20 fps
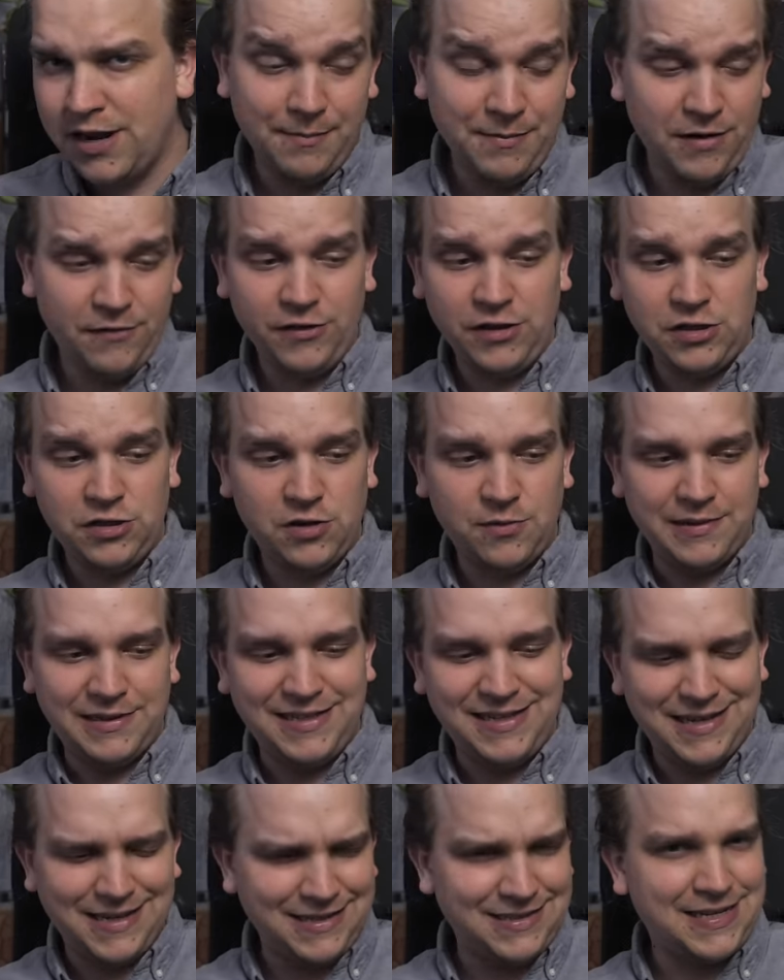I'm not really sure what
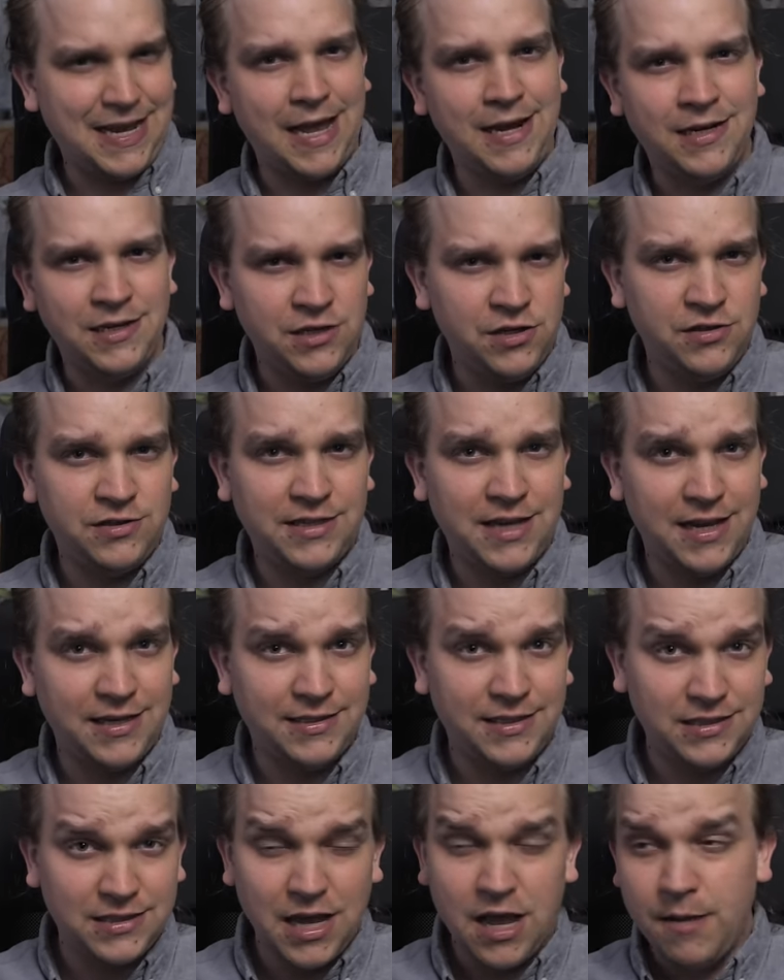the intended use
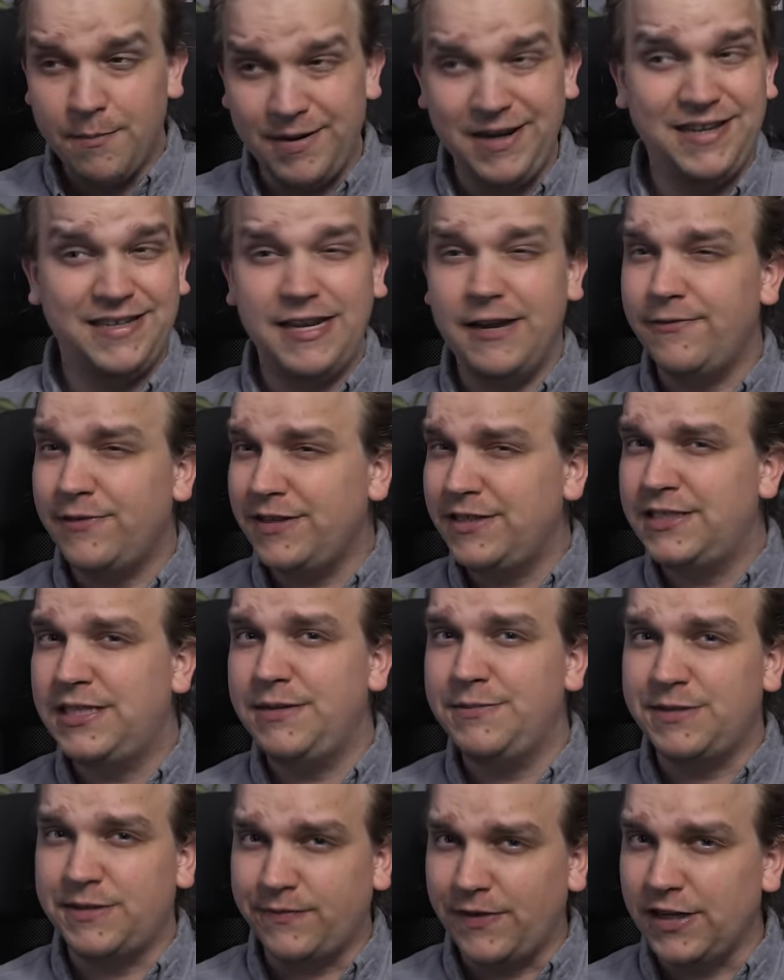case is, but it definitely
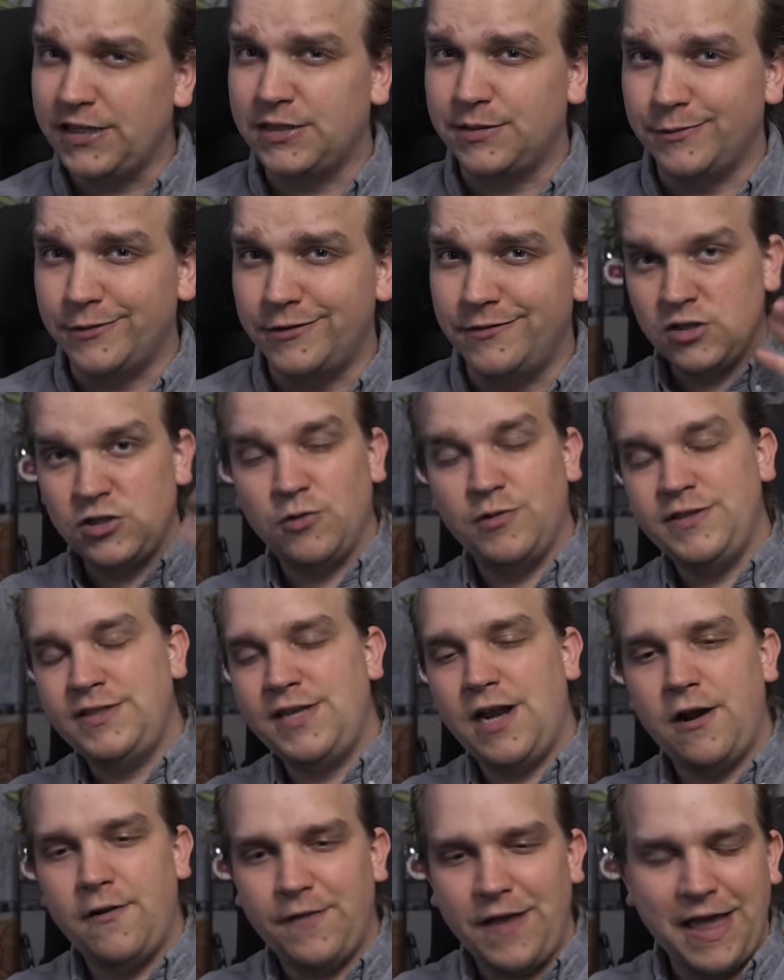seems flexible. So
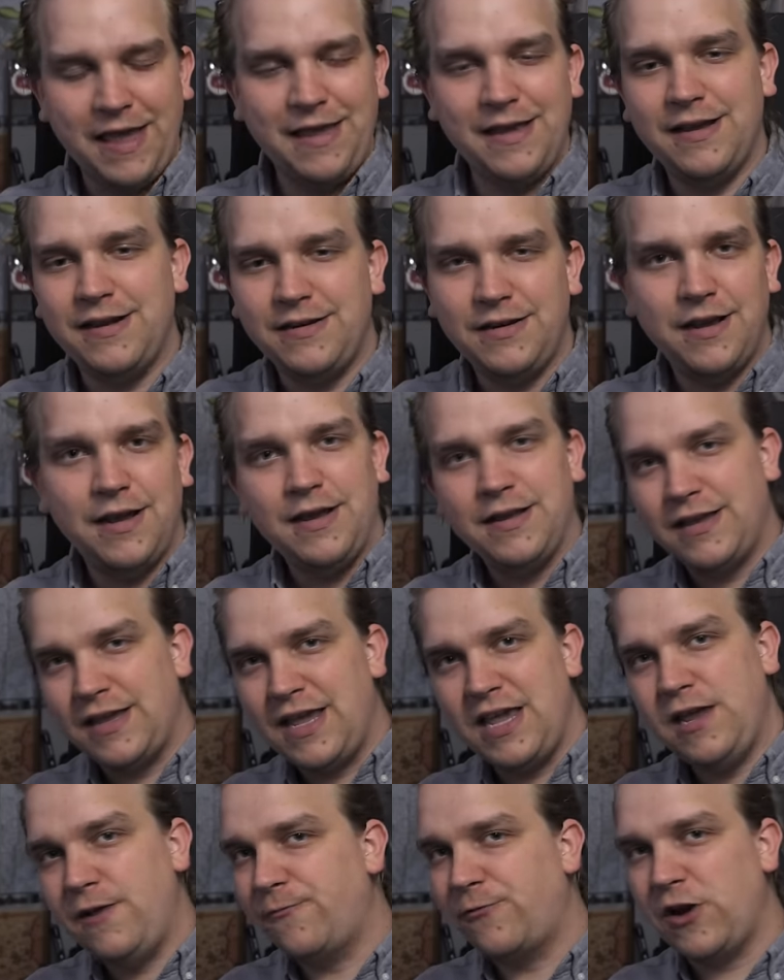instead of hand
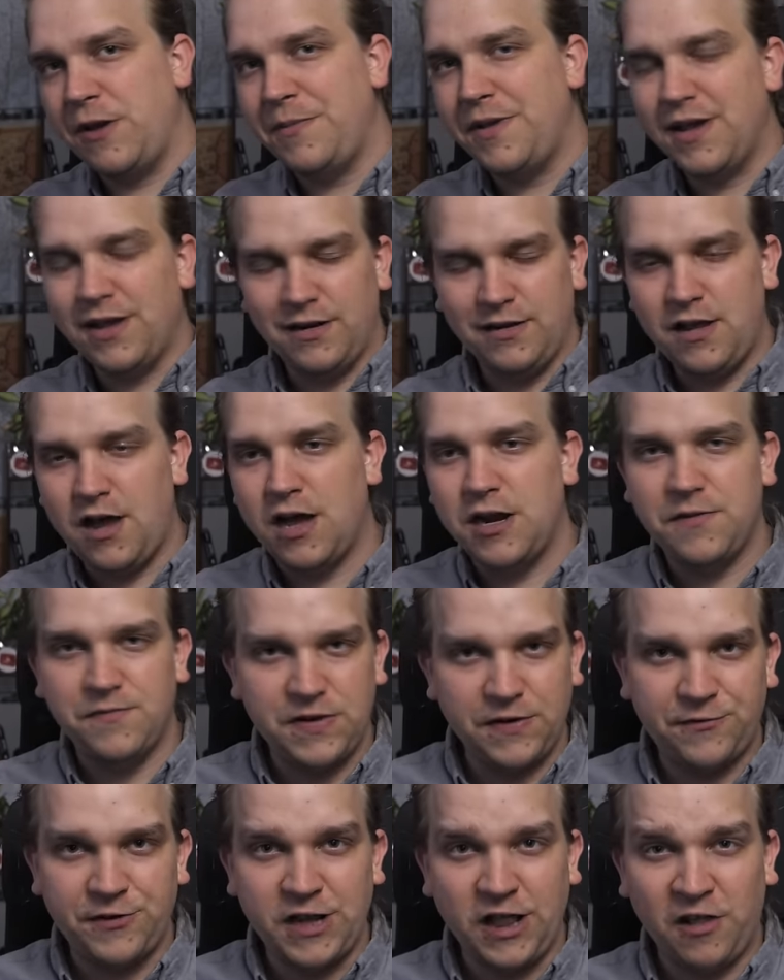keyframing a lot of
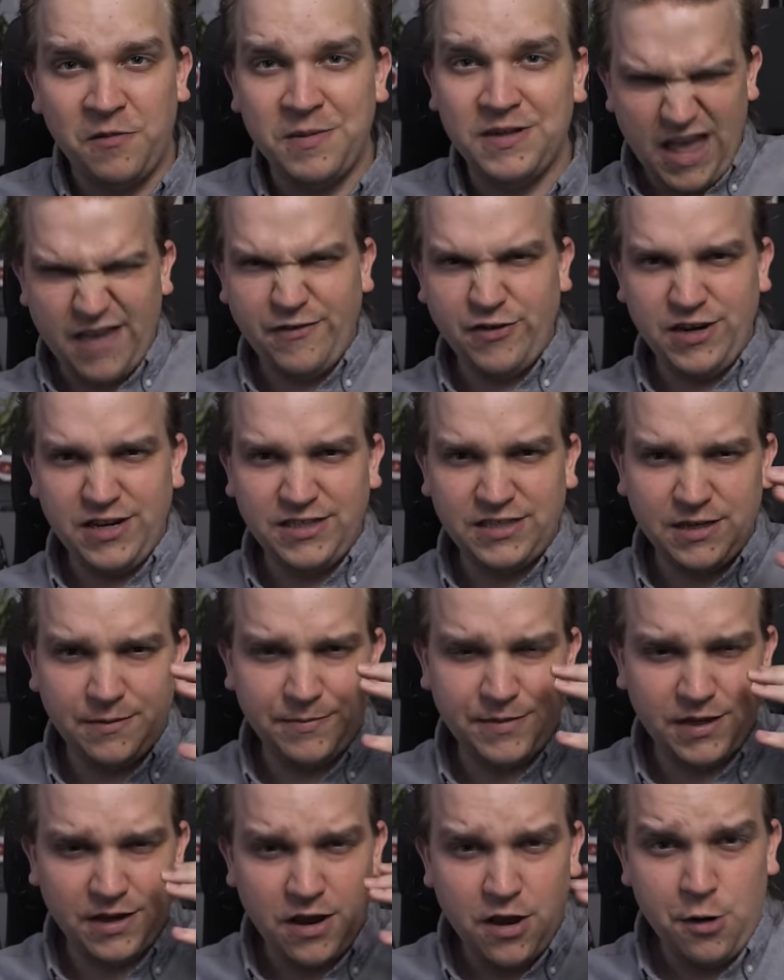different elements, if you need
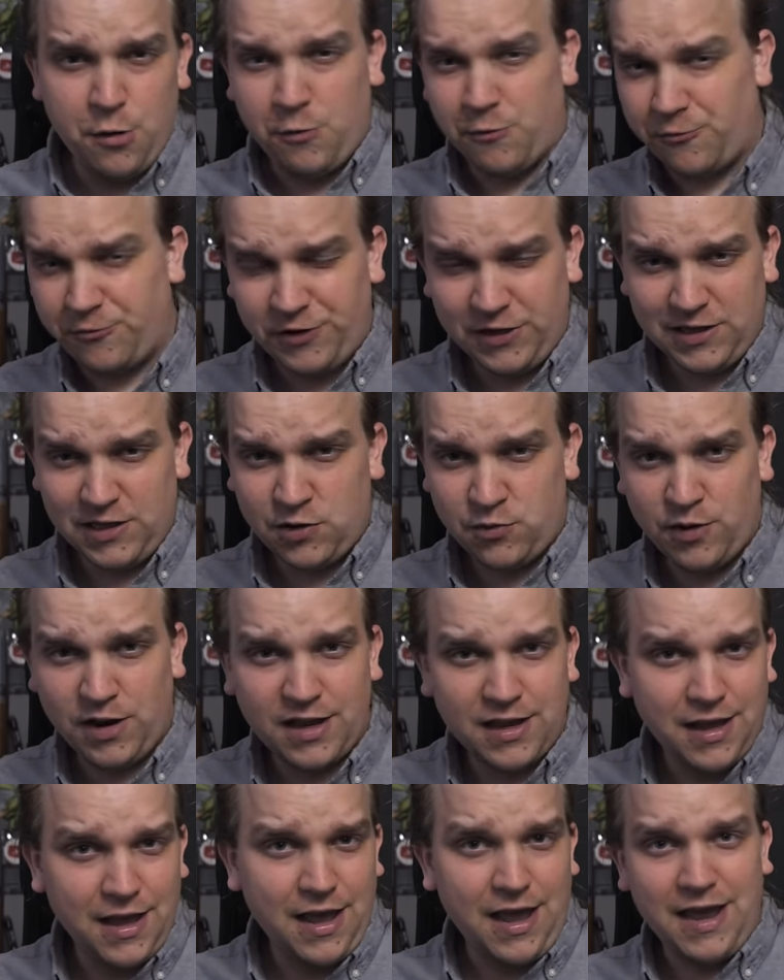something really
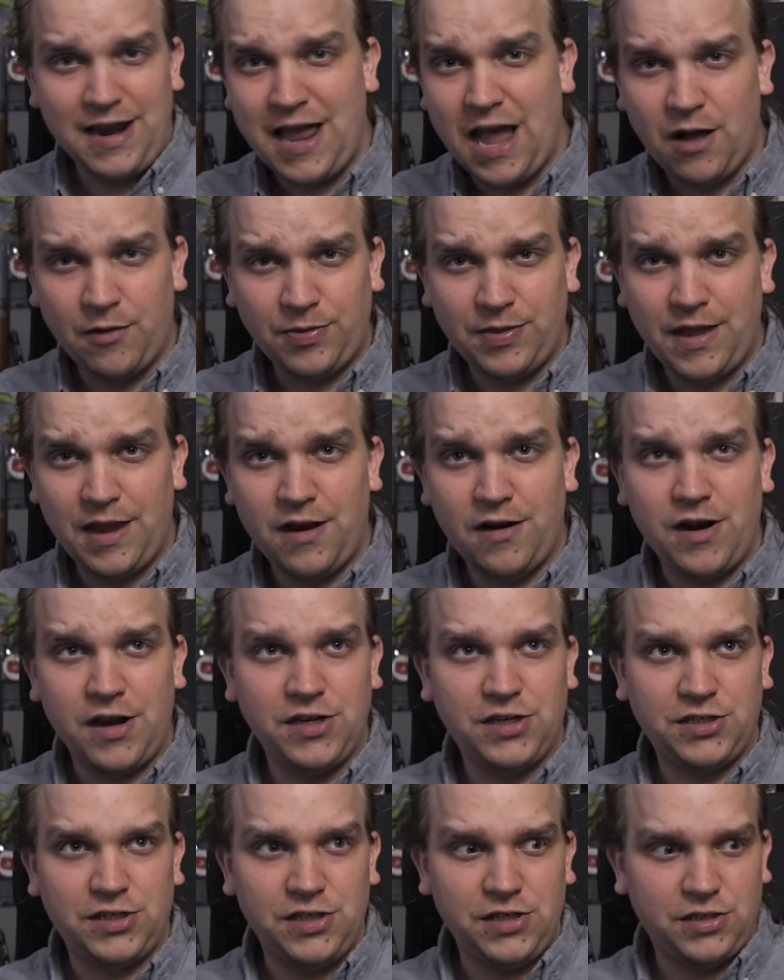quick and out there and
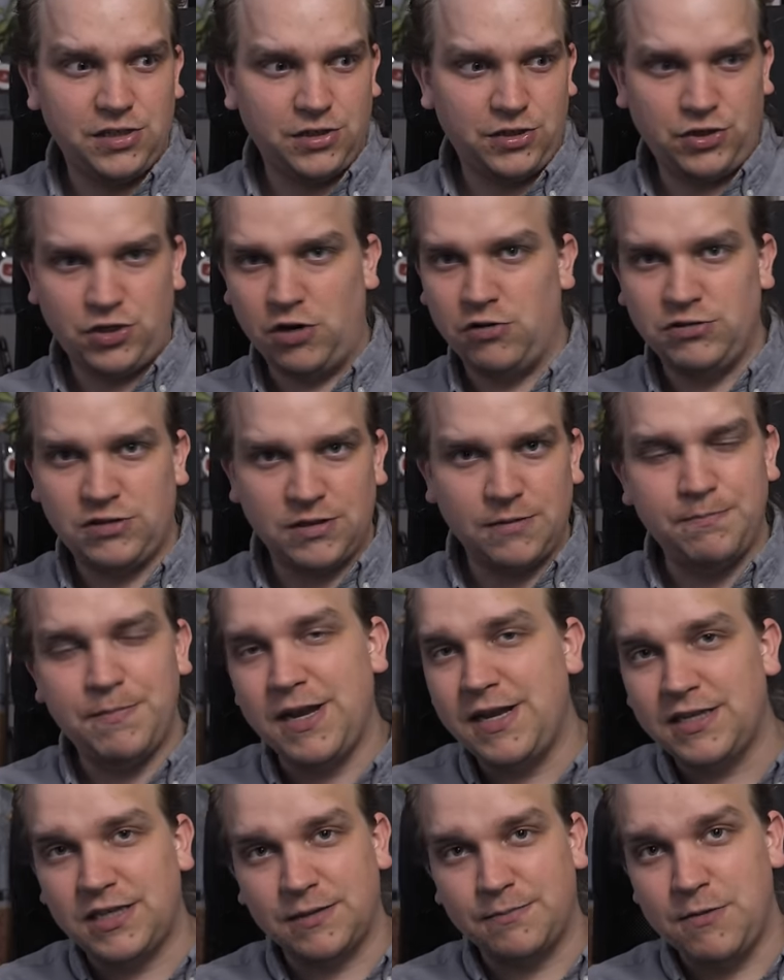just need to show some
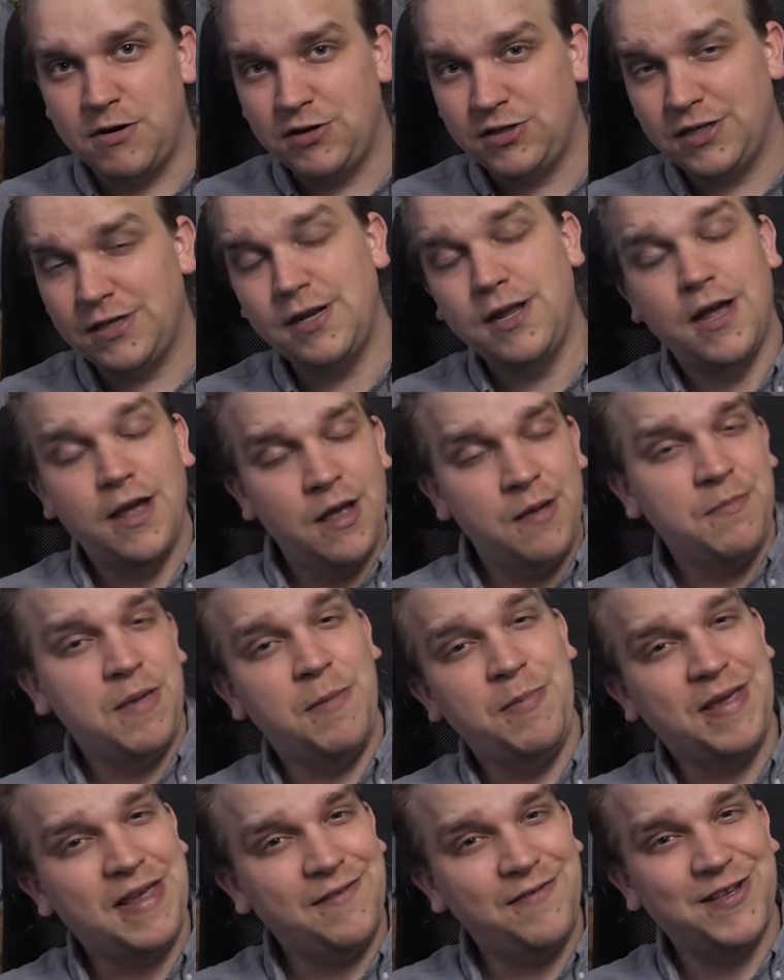basic motion,
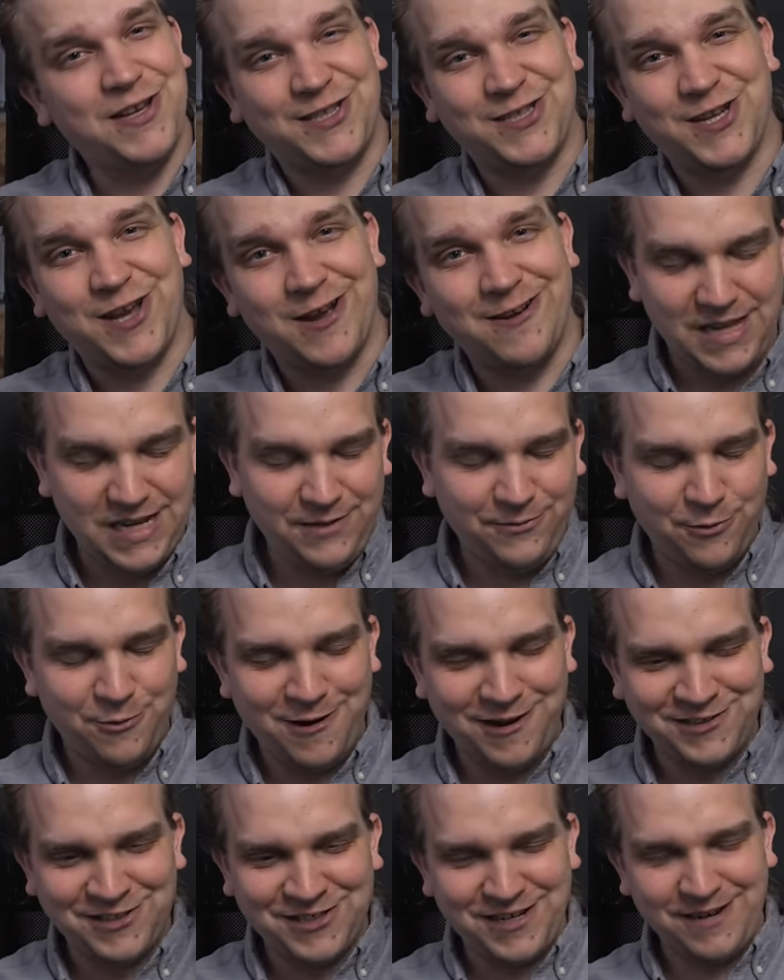maybe give this a go. Thanks for
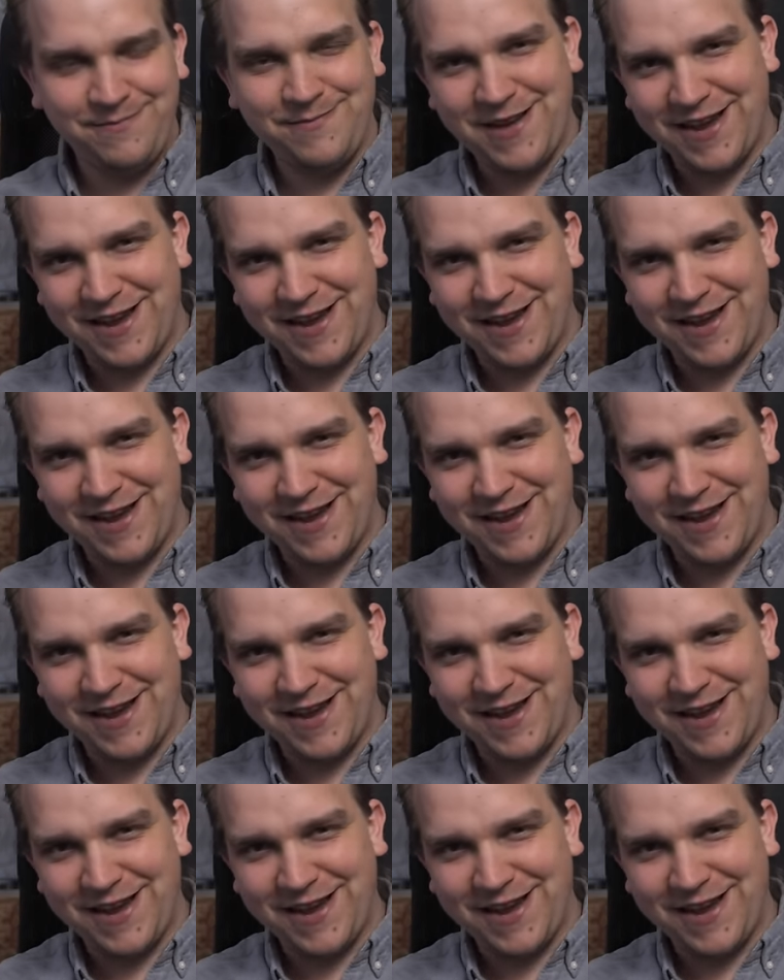watching.